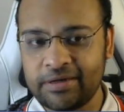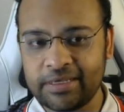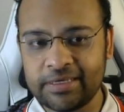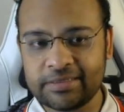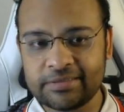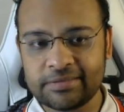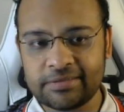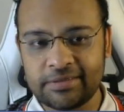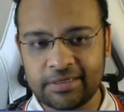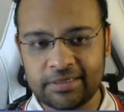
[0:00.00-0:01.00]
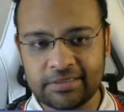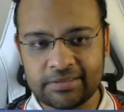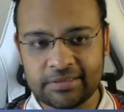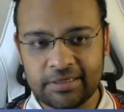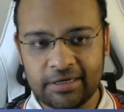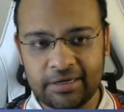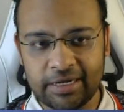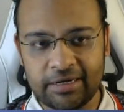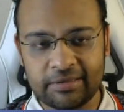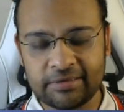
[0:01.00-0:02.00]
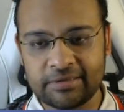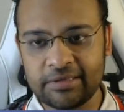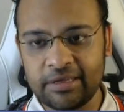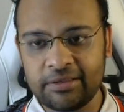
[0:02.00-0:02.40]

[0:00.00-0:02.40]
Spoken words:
takes, knight a6.